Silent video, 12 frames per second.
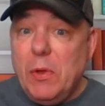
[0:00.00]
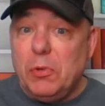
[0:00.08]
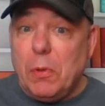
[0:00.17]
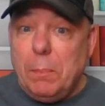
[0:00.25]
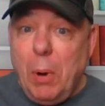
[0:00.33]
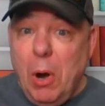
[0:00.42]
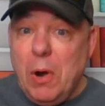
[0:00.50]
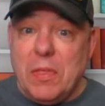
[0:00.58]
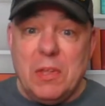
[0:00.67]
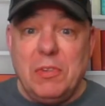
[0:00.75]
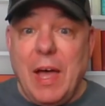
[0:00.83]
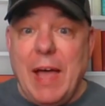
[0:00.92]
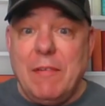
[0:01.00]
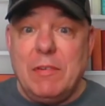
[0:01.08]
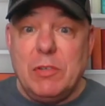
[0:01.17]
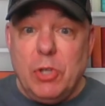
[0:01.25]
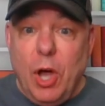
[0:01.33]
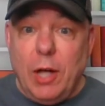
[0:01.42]
There's a part of this I haven't
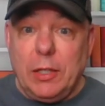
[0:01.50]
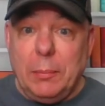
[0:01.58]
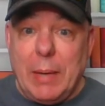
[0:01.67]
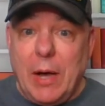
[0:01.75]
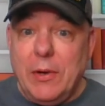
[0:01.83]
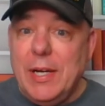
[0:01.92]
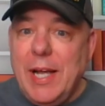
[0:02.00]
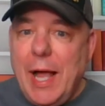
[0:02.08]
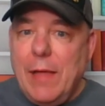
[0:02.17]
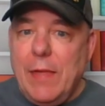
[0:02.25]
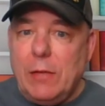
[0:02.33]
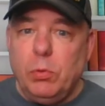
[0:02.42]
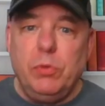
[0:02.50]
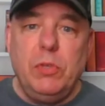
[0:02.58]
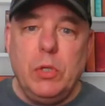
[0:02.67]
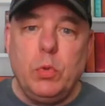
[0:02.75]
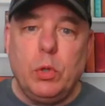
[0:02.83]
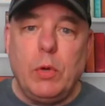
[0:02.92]
even talked about, and that's
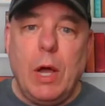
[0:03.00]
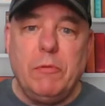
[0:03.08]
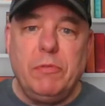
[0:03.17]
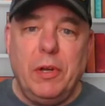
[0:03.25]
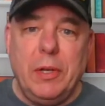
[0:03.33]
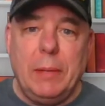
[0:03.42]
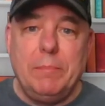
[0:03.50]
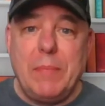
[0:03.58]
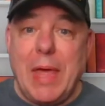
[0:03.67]
residual crowdfunding.